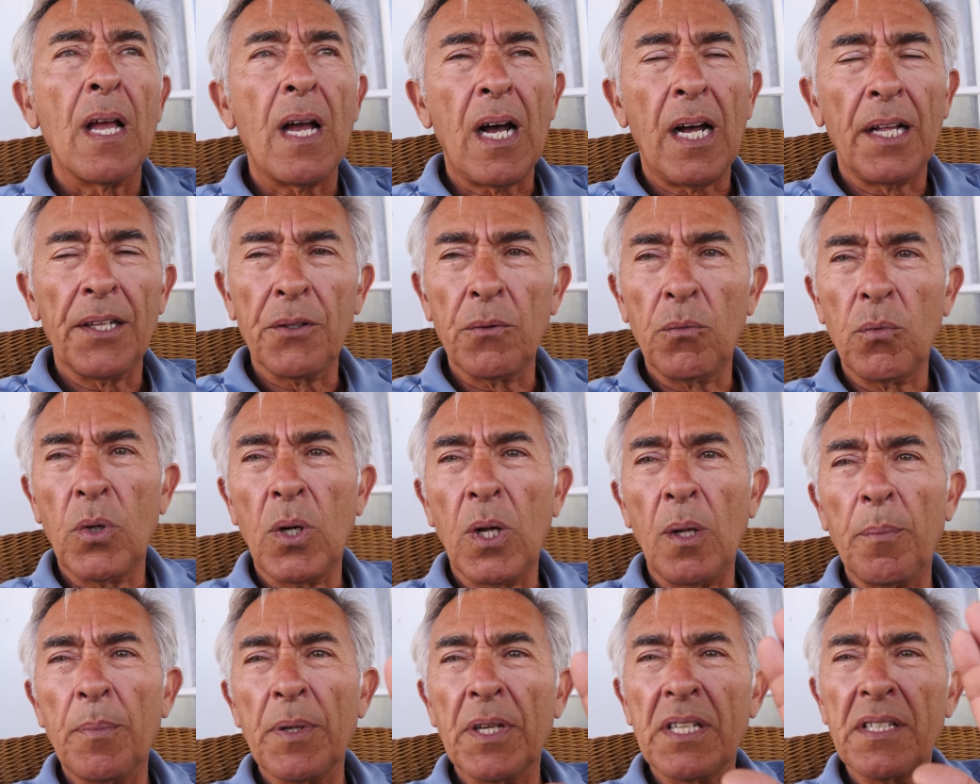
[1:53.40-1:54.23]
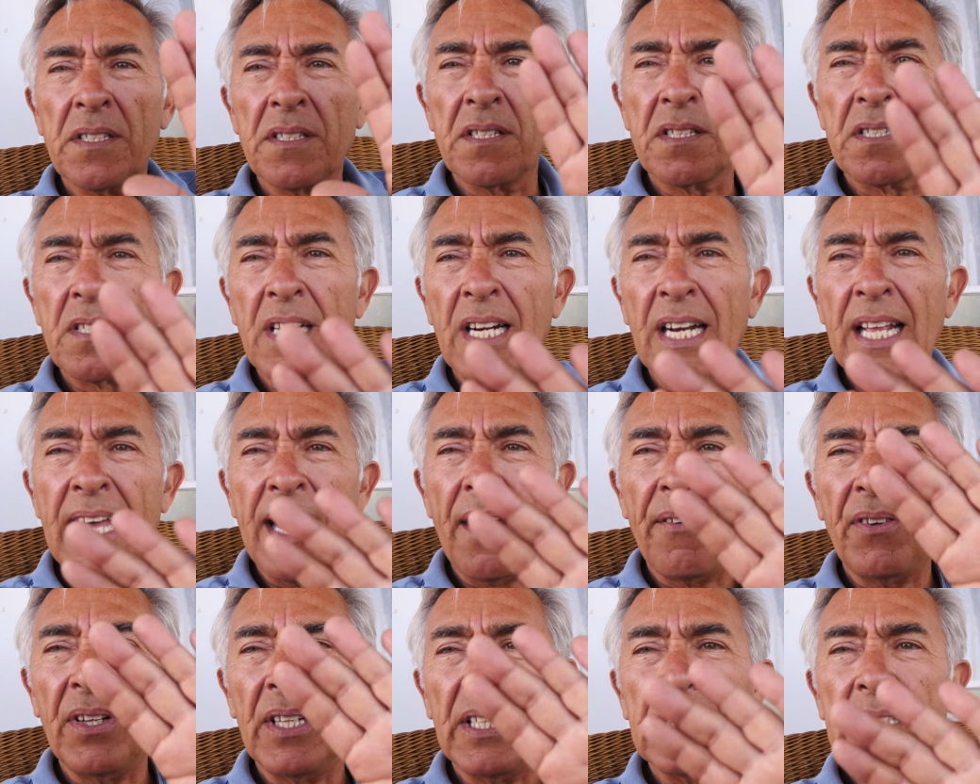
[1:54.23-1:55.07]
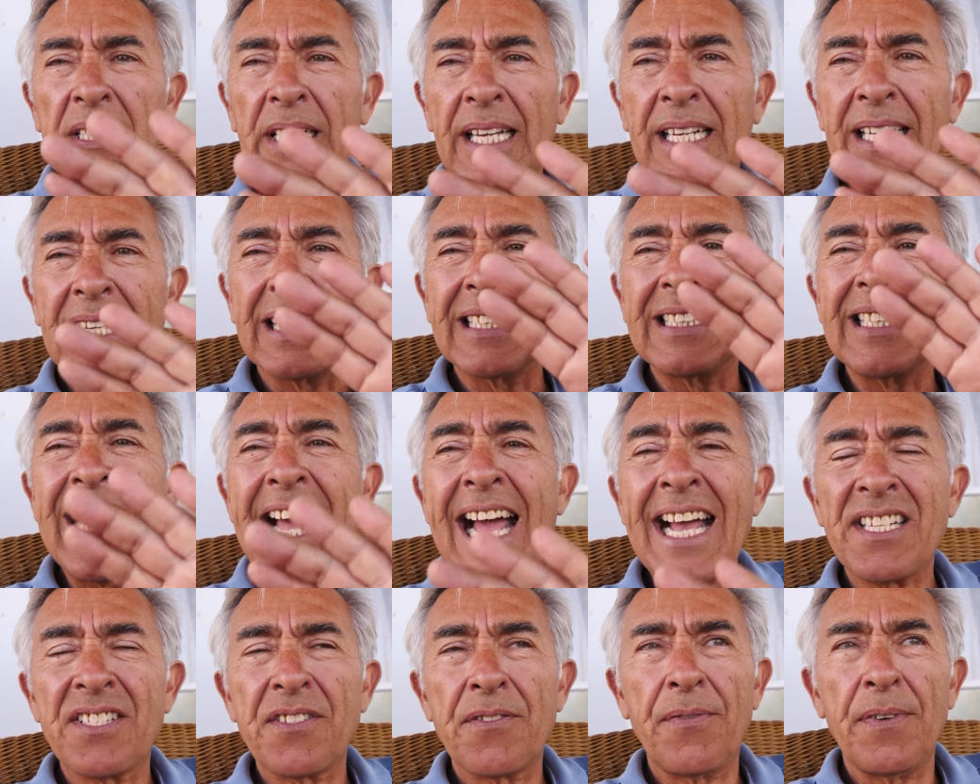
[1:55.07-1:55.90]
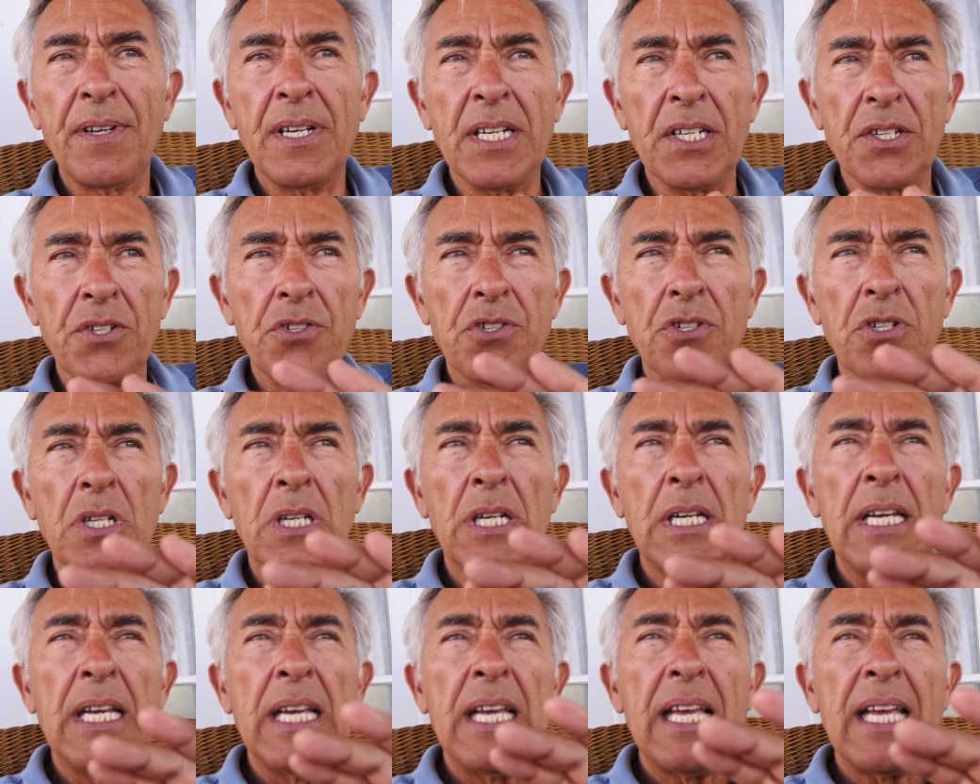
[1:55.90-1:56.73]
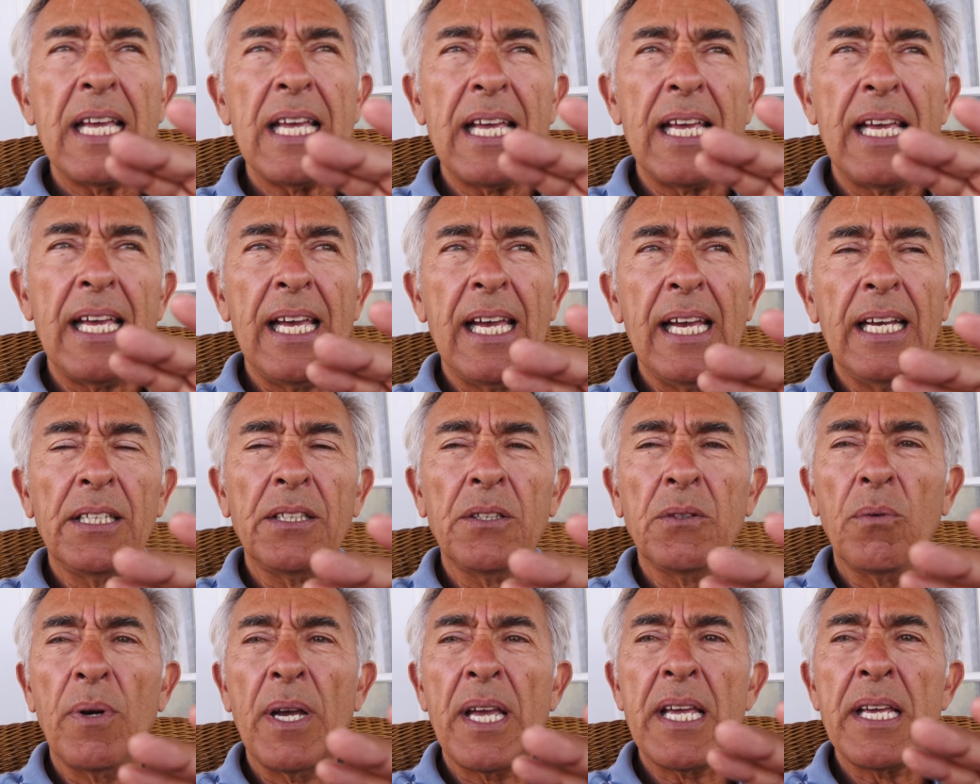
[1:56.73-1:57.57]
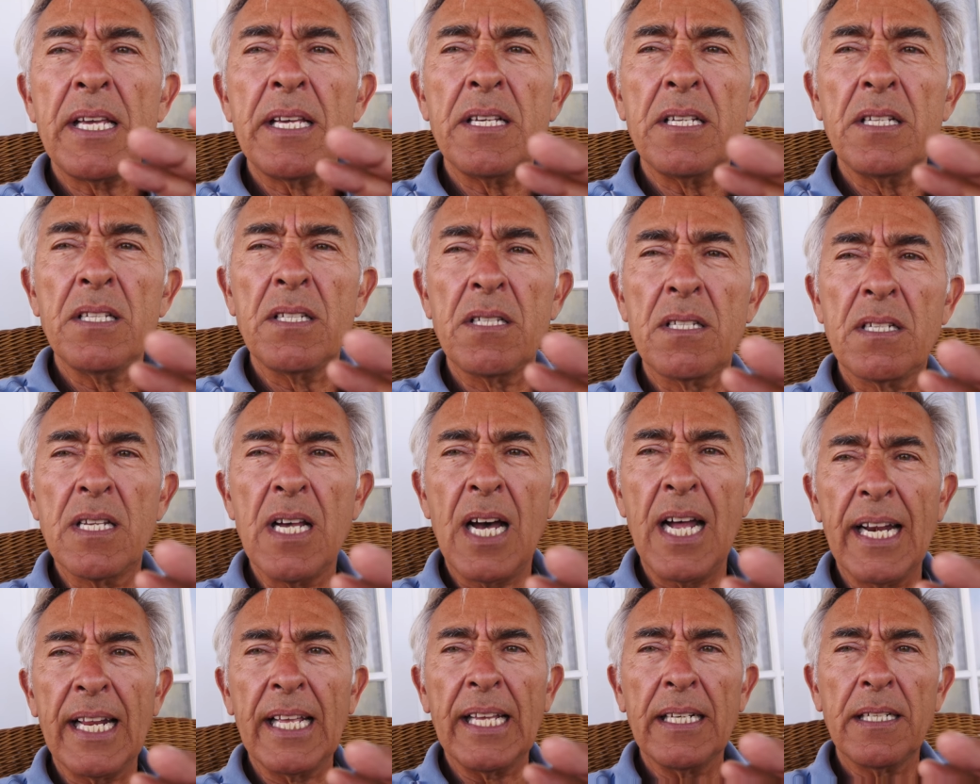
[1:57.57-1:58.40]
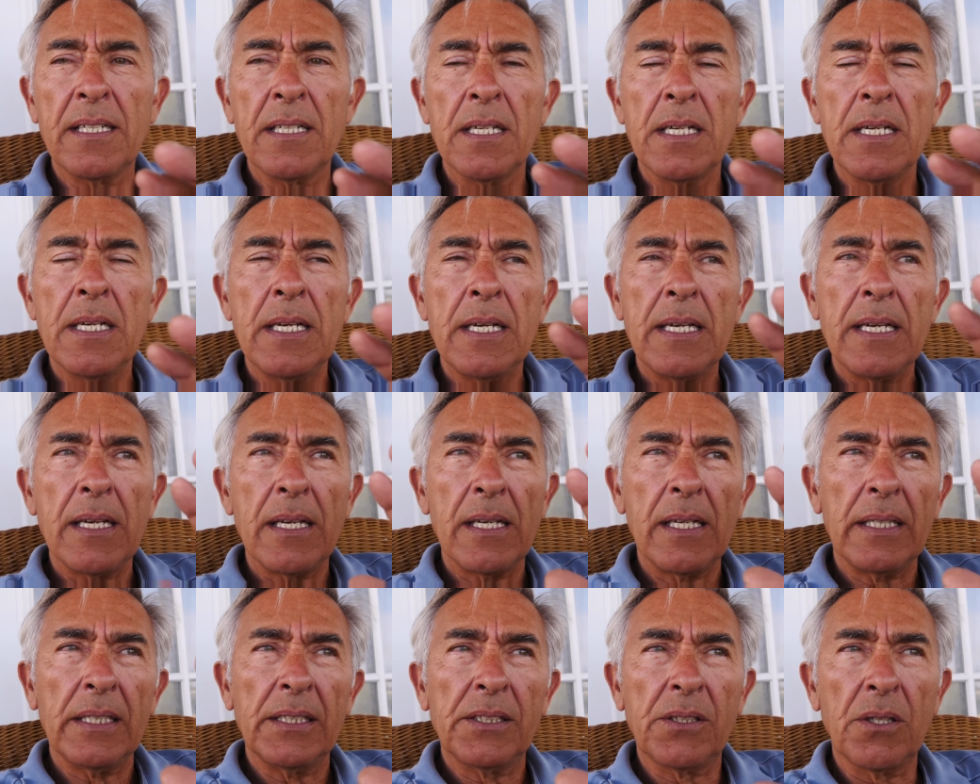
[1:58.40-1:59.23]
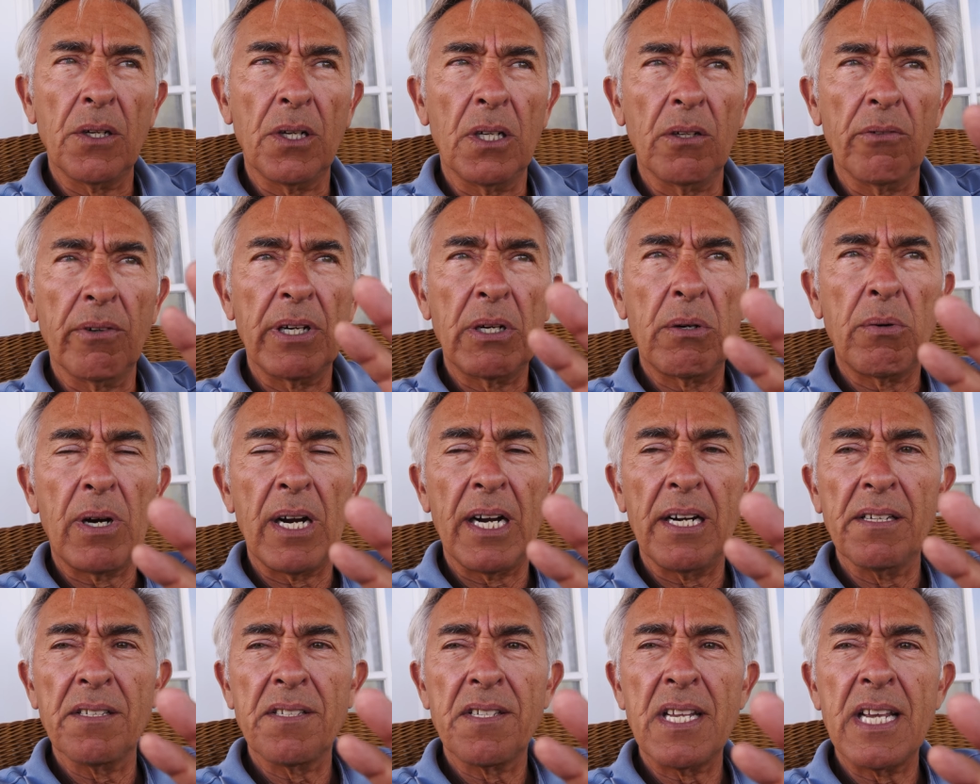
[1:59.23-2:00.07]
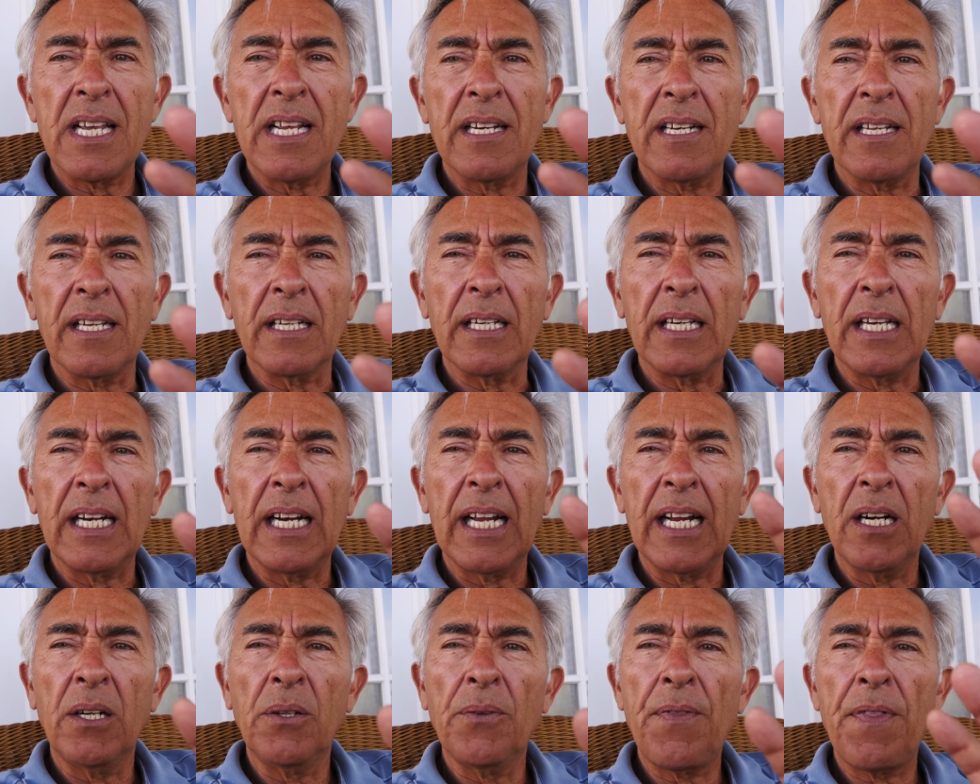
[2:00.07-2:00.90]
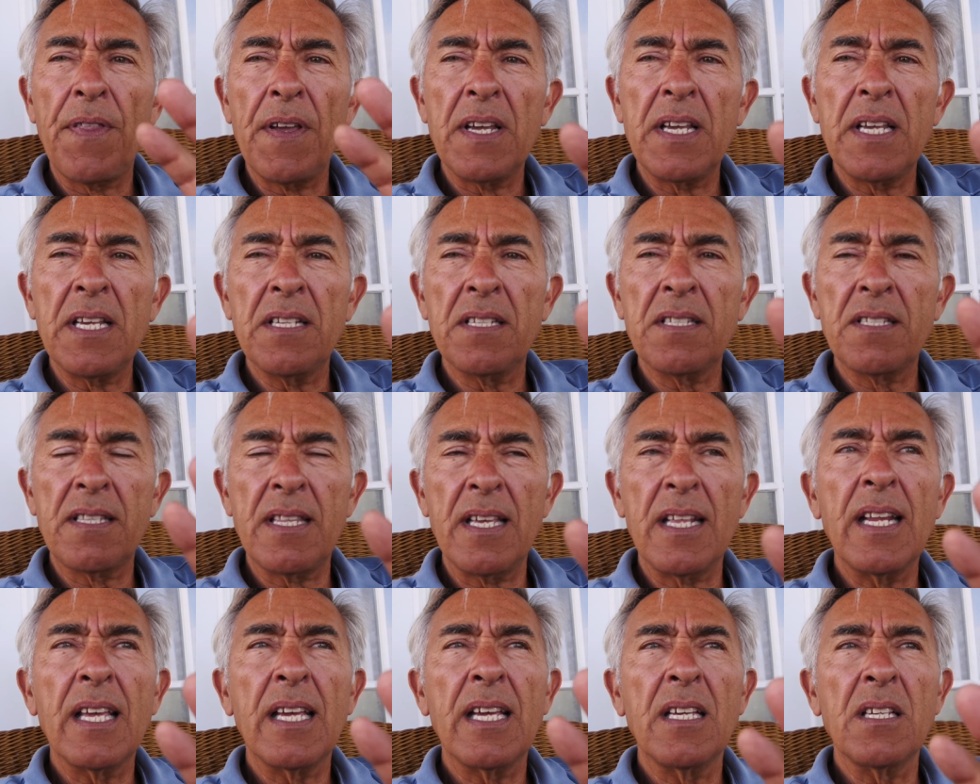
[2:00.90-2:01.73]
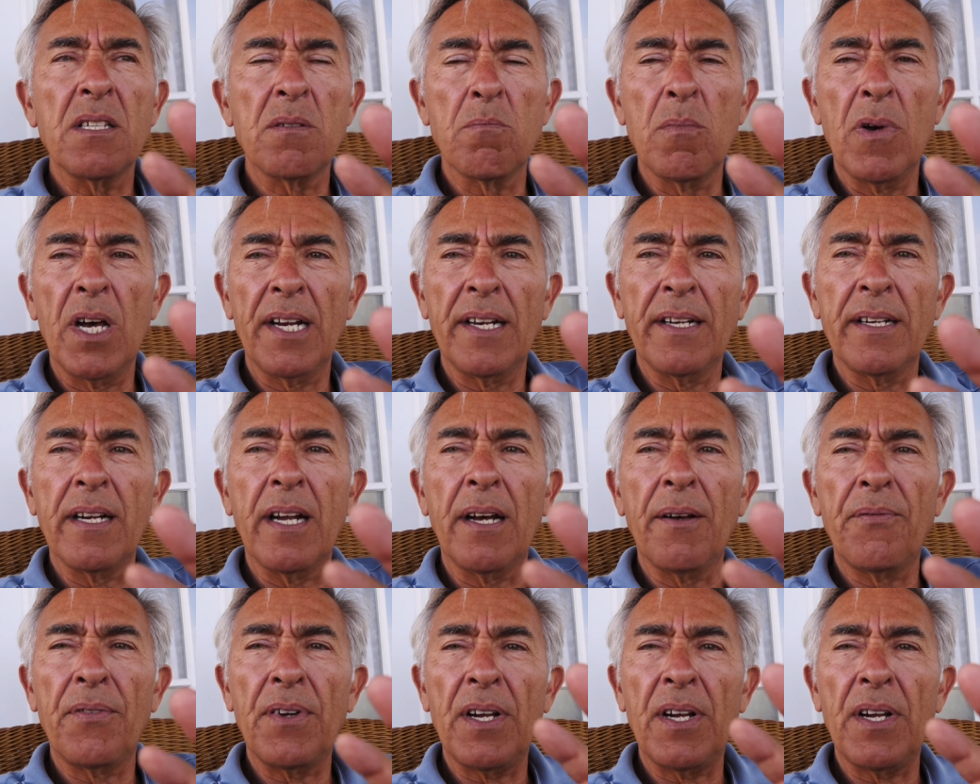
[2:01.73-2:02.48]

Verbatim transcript: on the wall, because it's got to have a like a glass finish, and the way he's done it is going to require sanding, and I don't think he's thinning his mud enough